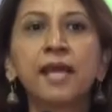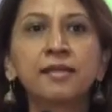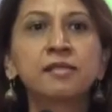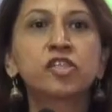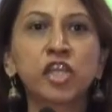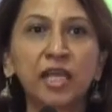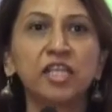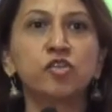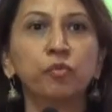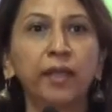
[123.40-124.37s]
That is
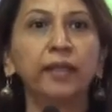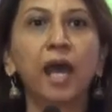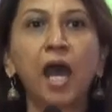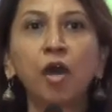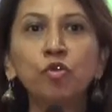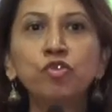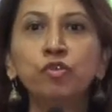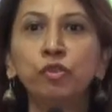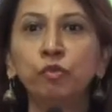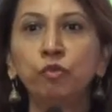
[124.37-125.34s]
challenge 1. How
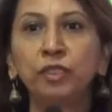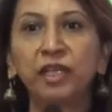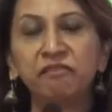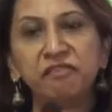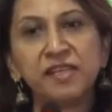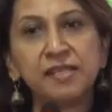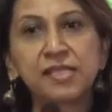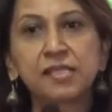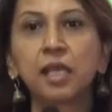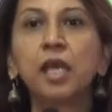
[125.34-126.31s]
do you
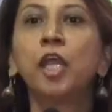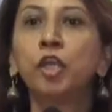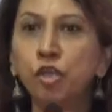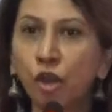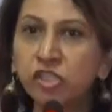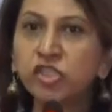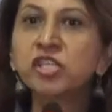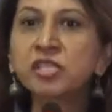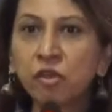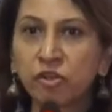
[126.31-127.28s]
convince not
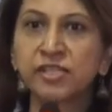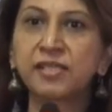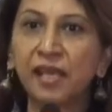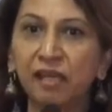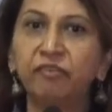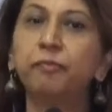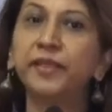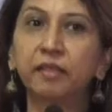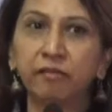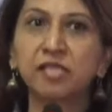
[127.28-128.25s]
just yourself,
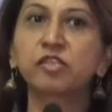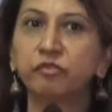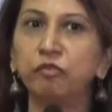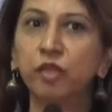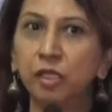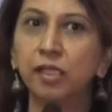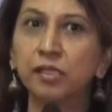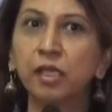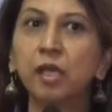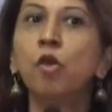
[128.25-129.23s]
but the rest of the
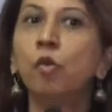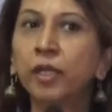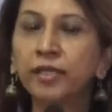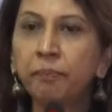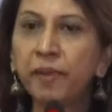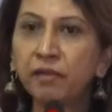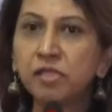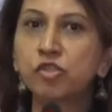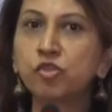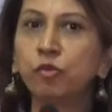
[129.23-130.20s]
world? What are the
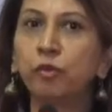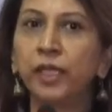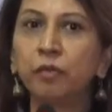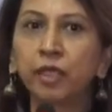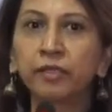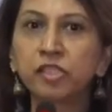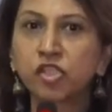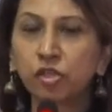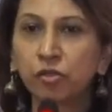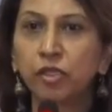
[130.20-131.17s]
parents doing? What are the
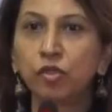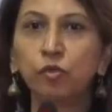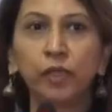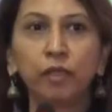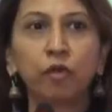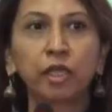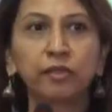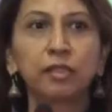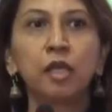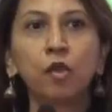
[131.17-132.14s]
children doing? What is